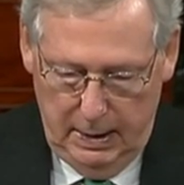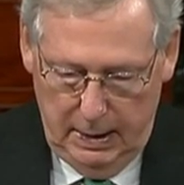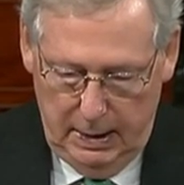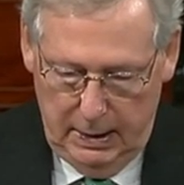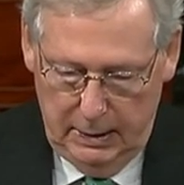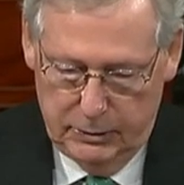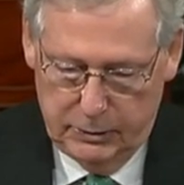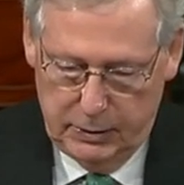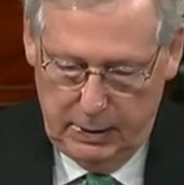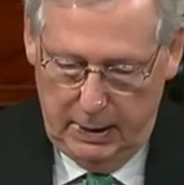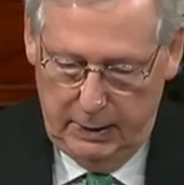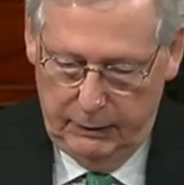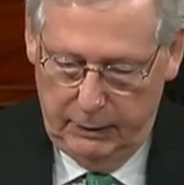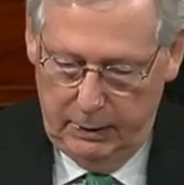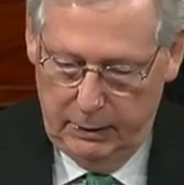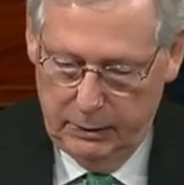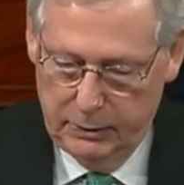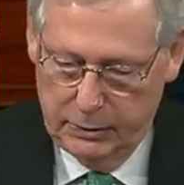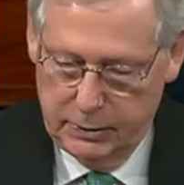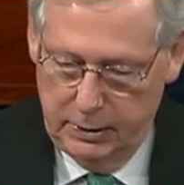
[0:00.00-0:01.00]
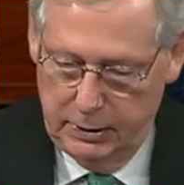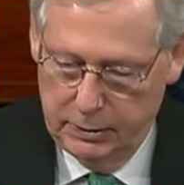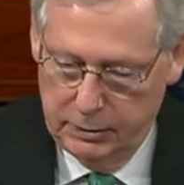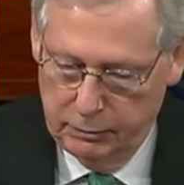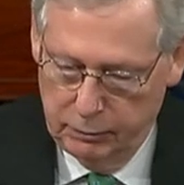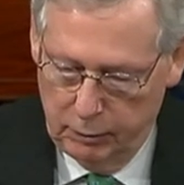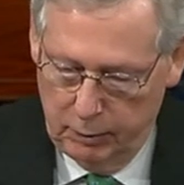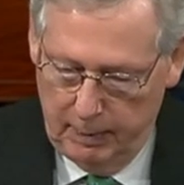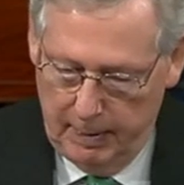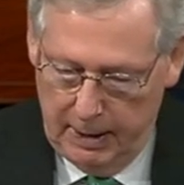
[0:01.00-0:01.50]
Each said their
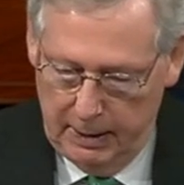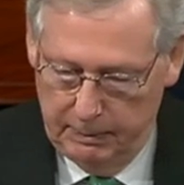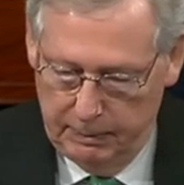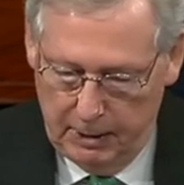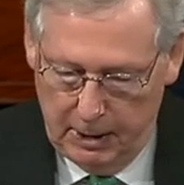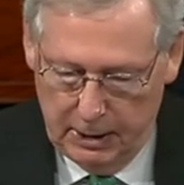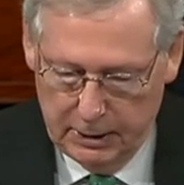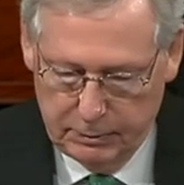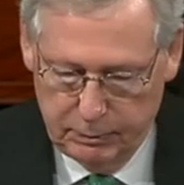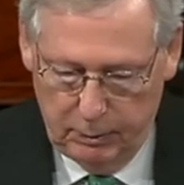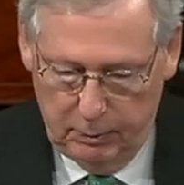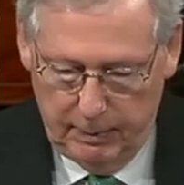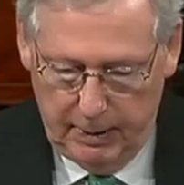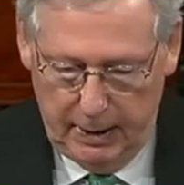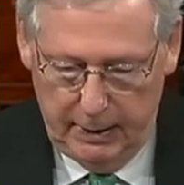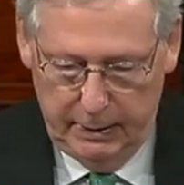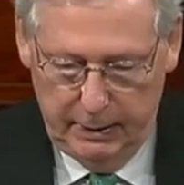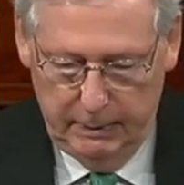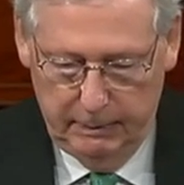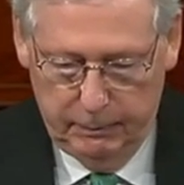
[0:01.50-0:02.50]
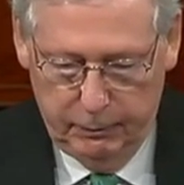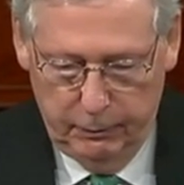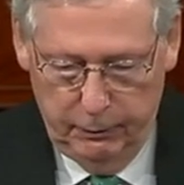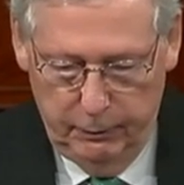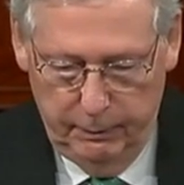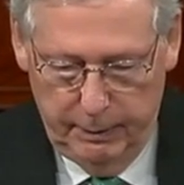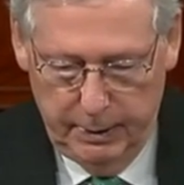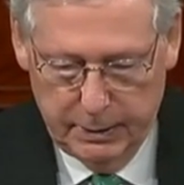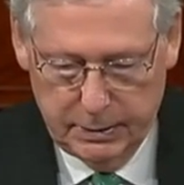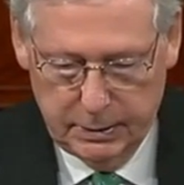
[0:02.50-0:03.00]
decisions were made possible by the
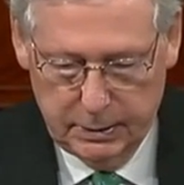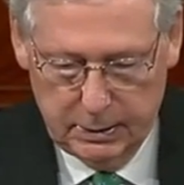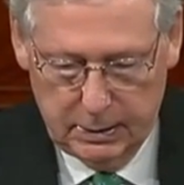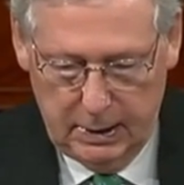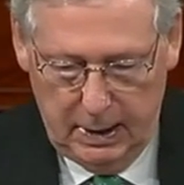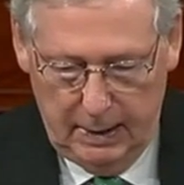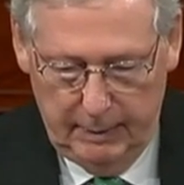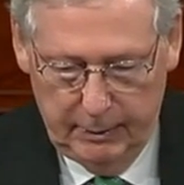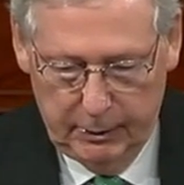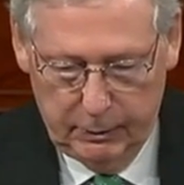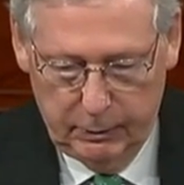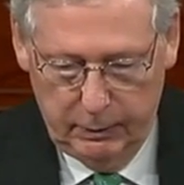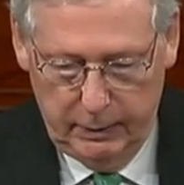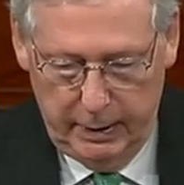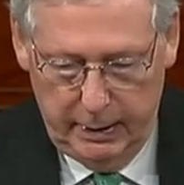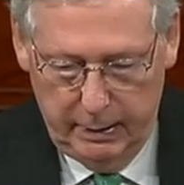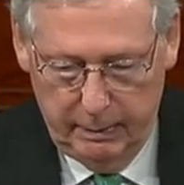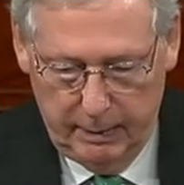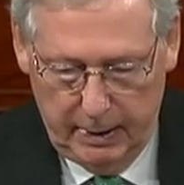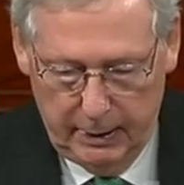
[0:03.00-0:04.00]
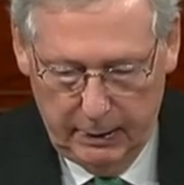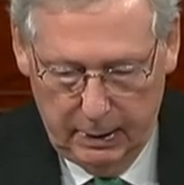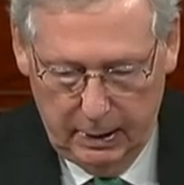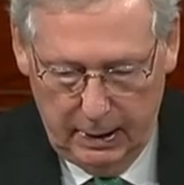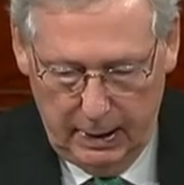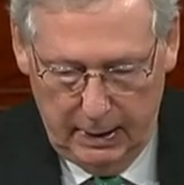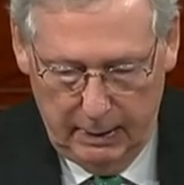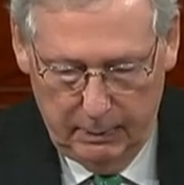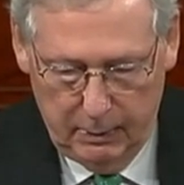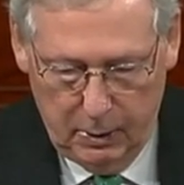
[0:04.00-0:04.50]
improved business climate created by the
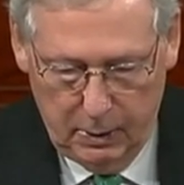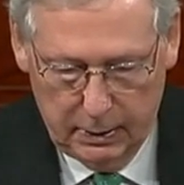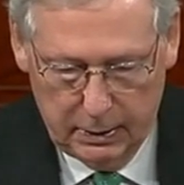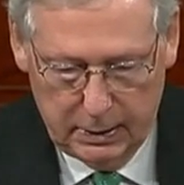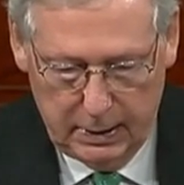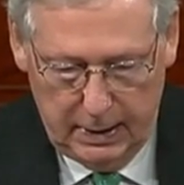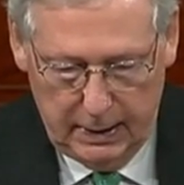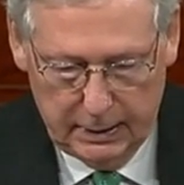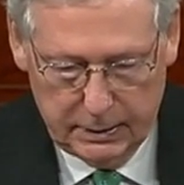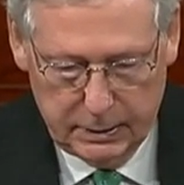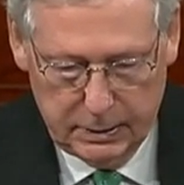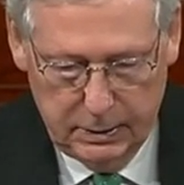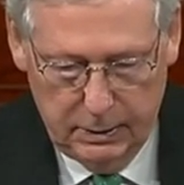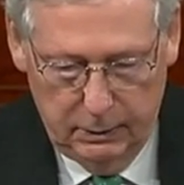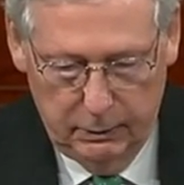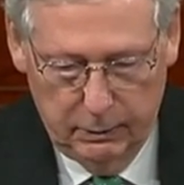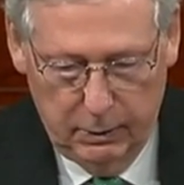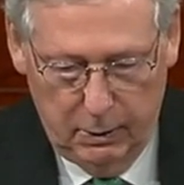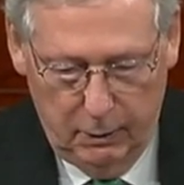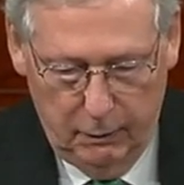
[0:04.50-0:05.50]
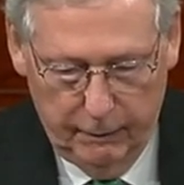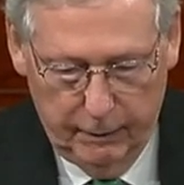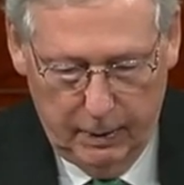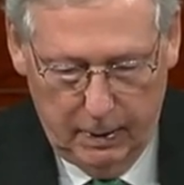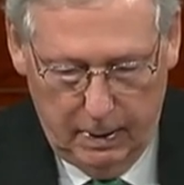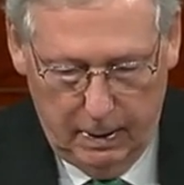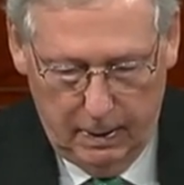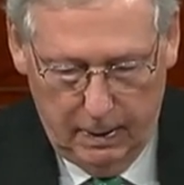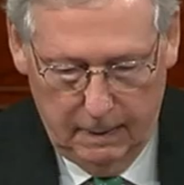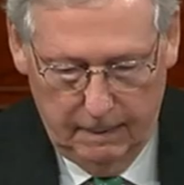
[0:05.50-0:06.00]
landmark tax code
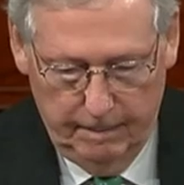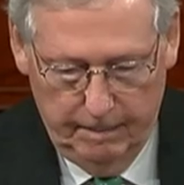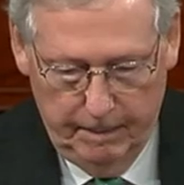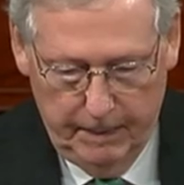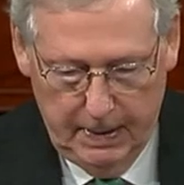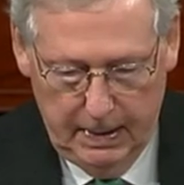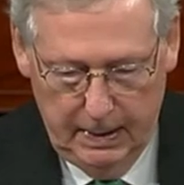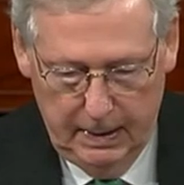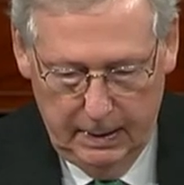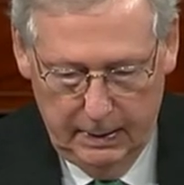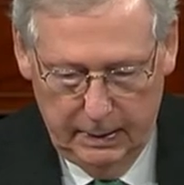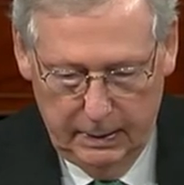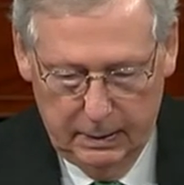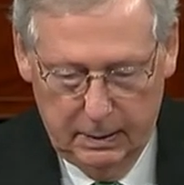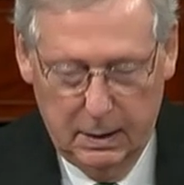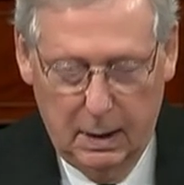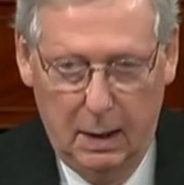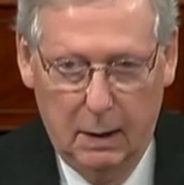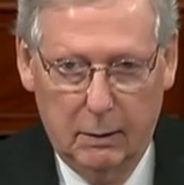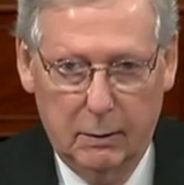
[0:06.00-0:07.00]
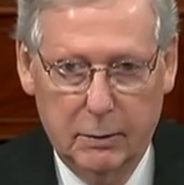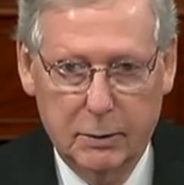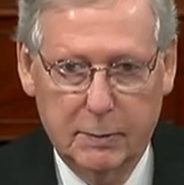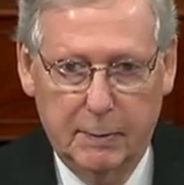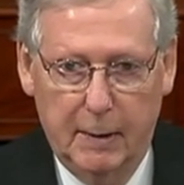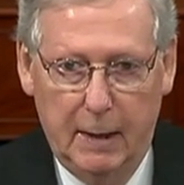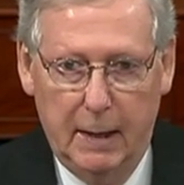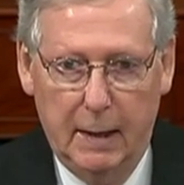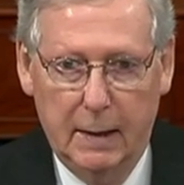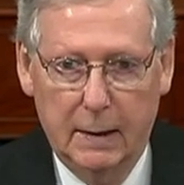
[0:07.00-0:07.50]
overhaul that Congress
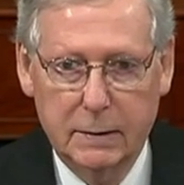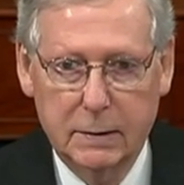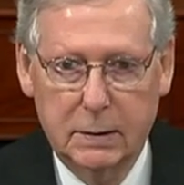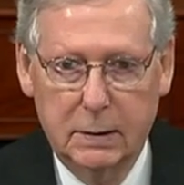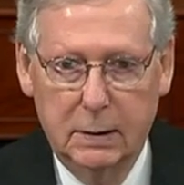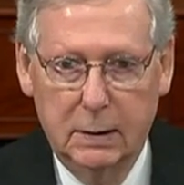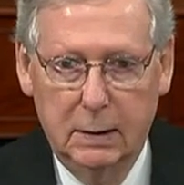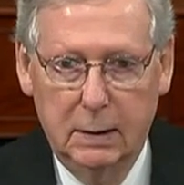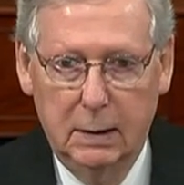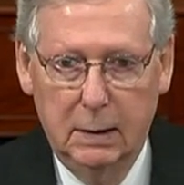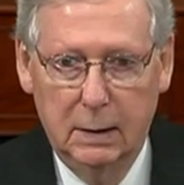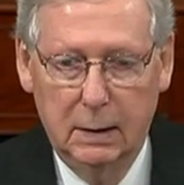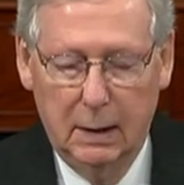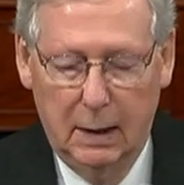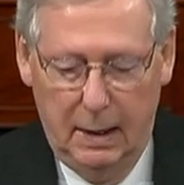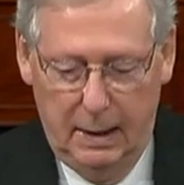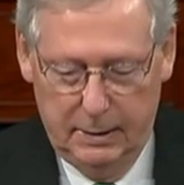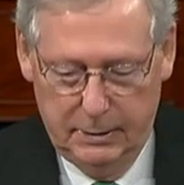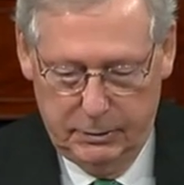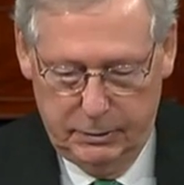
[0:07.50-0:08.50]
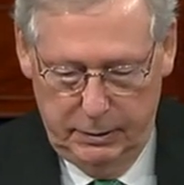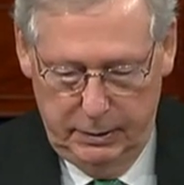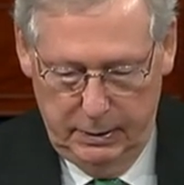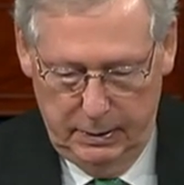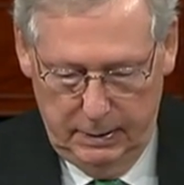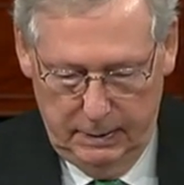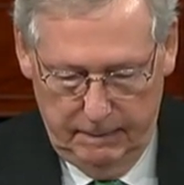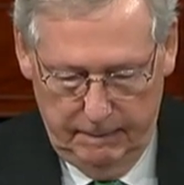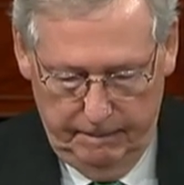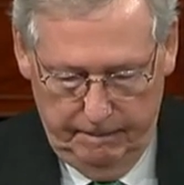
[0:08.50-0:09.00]
passed last
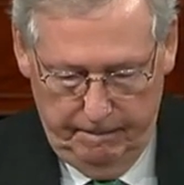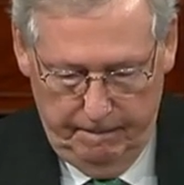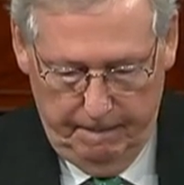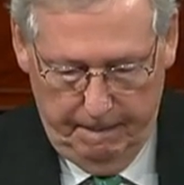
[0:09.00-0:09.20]
year.